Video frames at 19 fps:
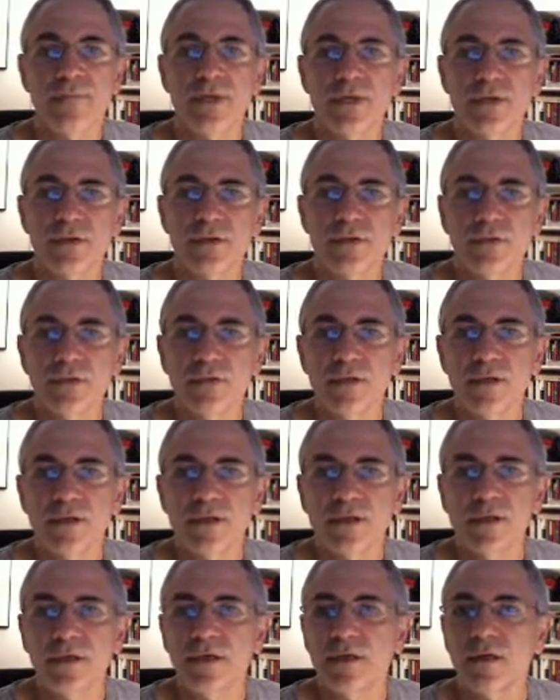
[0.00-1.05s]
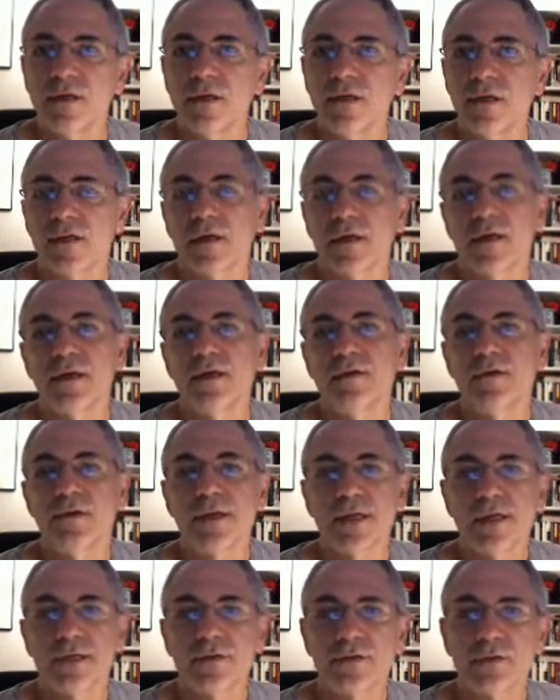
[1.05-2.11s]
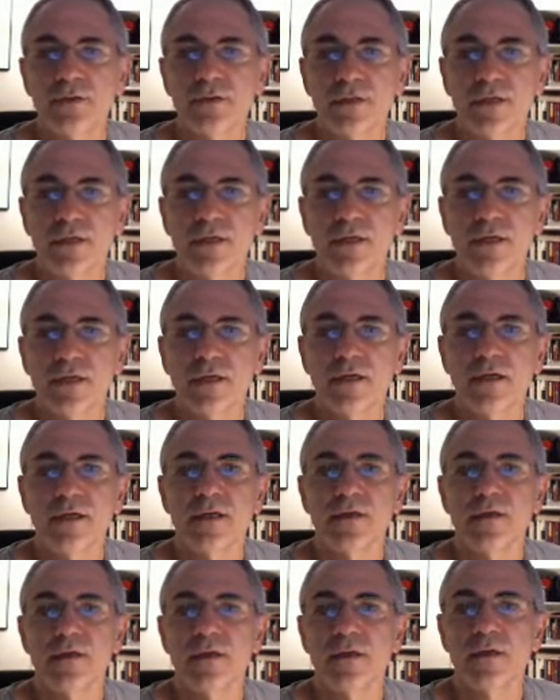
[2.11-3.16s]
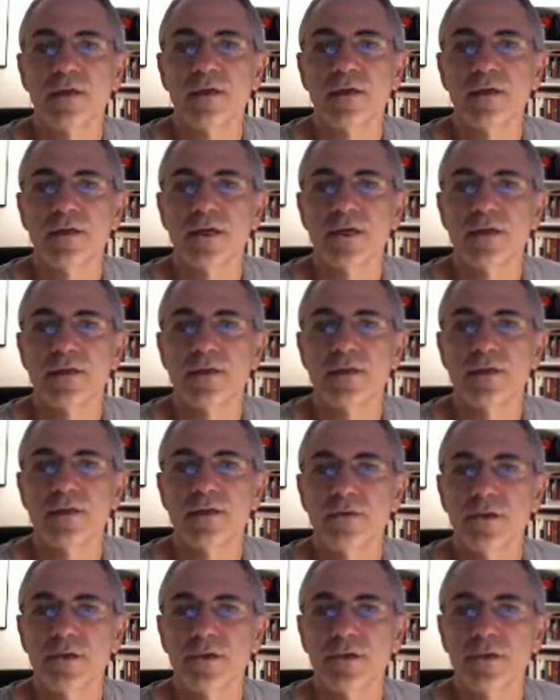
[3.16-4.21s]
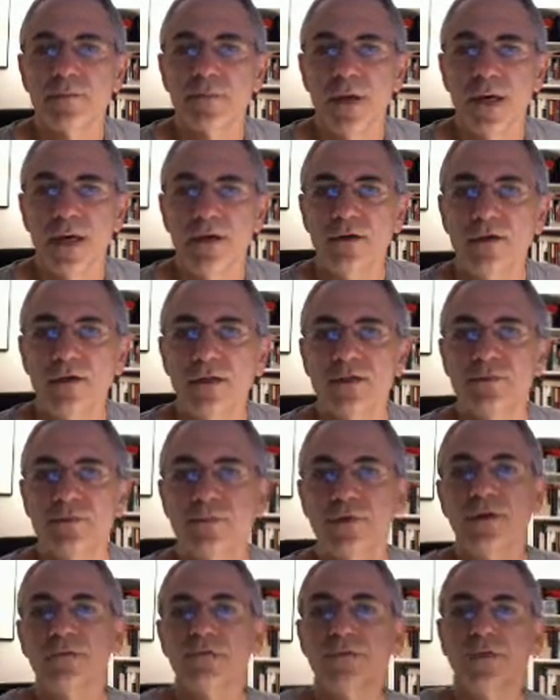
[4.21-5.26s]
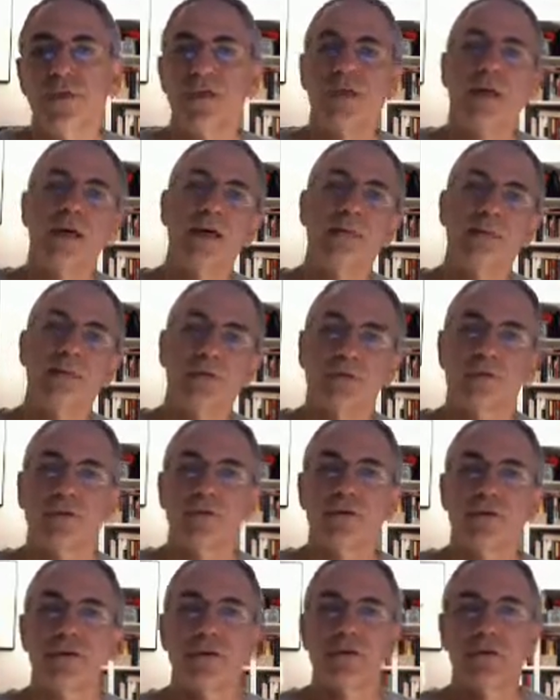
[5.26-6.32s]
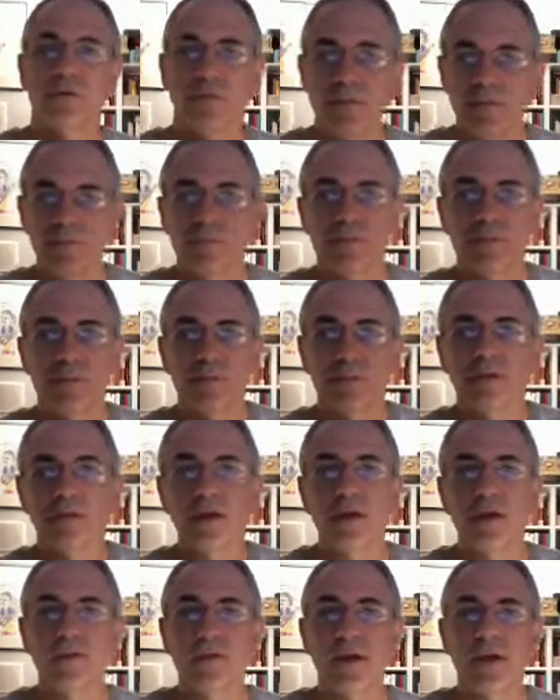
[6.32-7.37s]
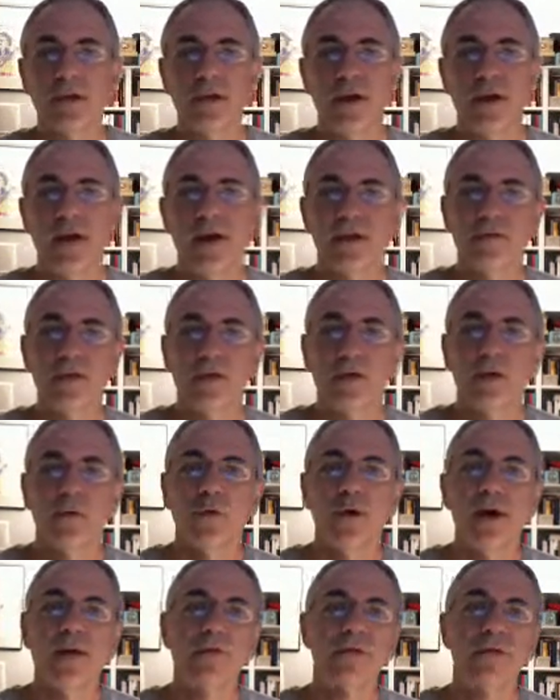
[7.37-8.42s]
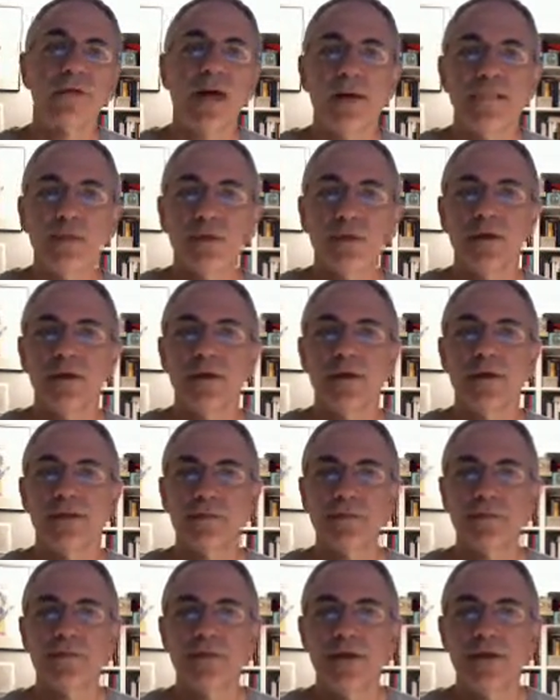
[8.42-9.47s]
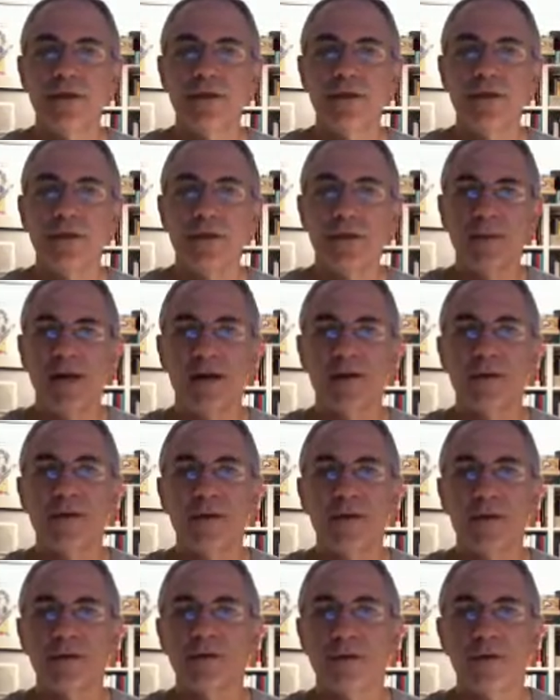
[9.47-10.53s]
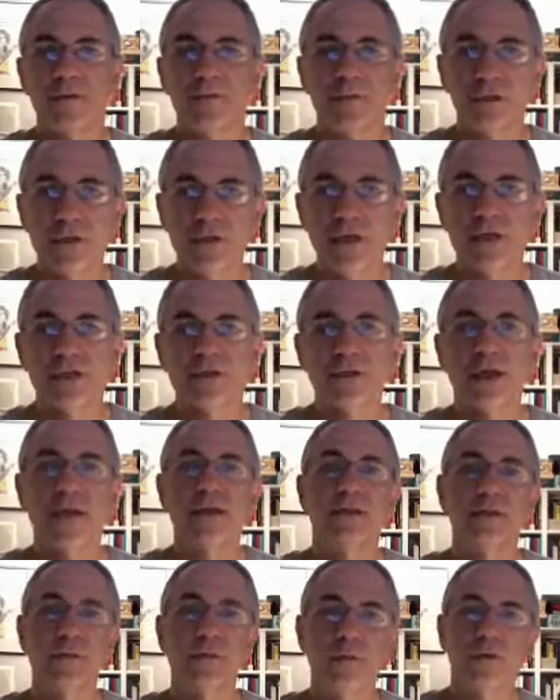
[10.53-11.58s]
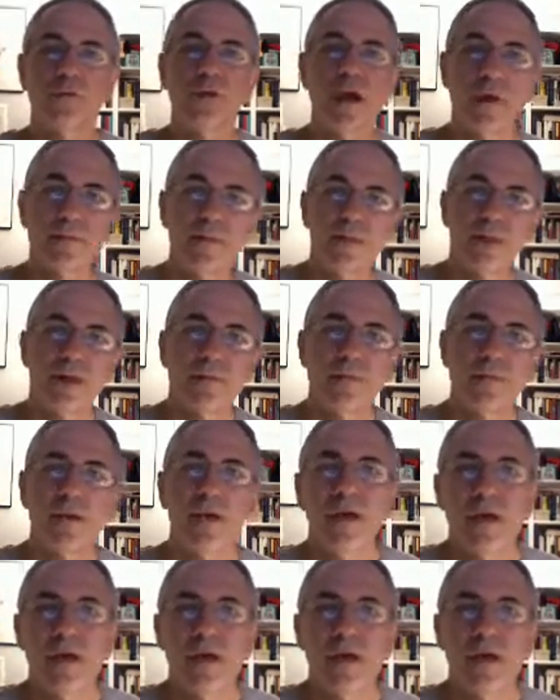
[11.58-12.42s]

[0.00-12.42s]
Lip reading: internally, internationally, and look at the parallels briefly. And of course, the students in my genocide class will have a lot more information about the Darfur genocide as we're wrapping up